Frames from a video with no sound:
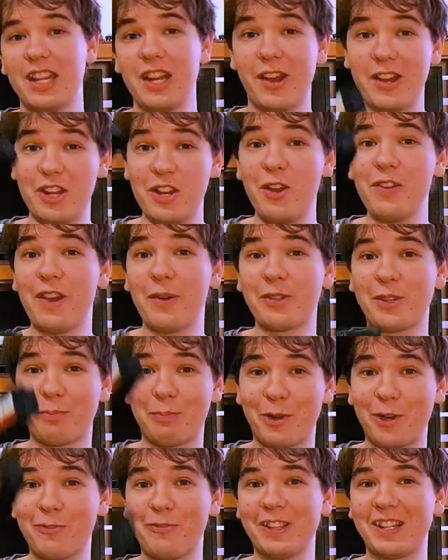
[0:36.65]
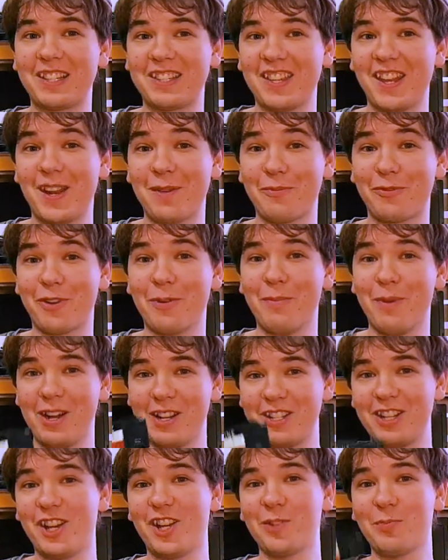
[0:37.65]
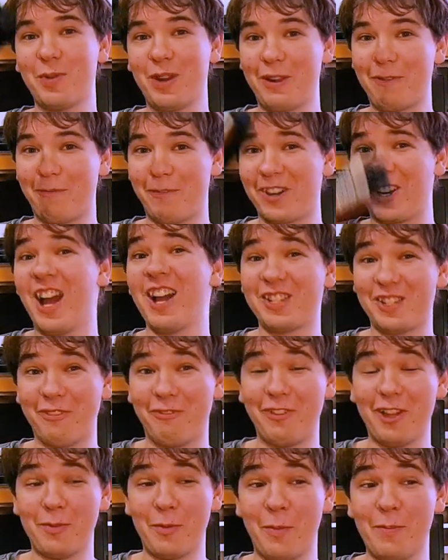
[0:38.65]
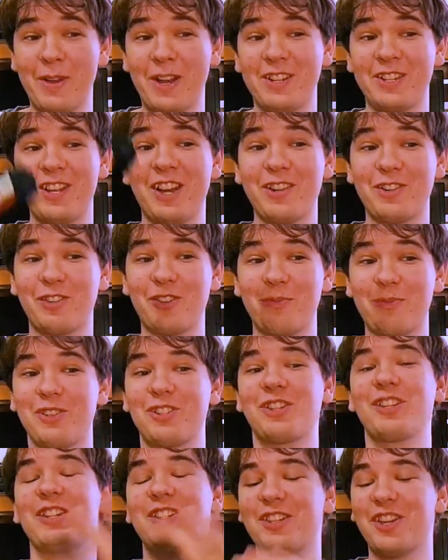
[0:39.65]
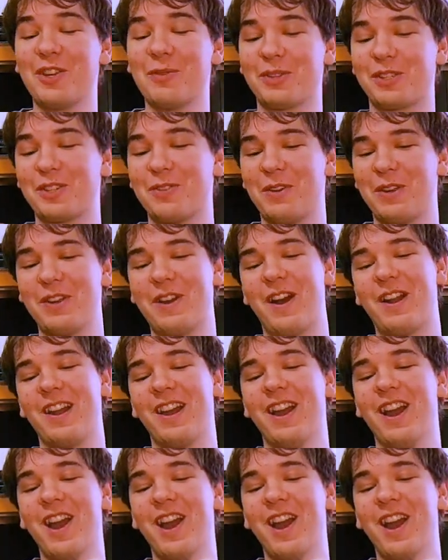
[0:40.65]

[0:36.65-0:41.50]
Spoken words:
Now, I know that was a perfect setup for a montage, but I forgot to film a montage, so I'm just going to tell you what's going on.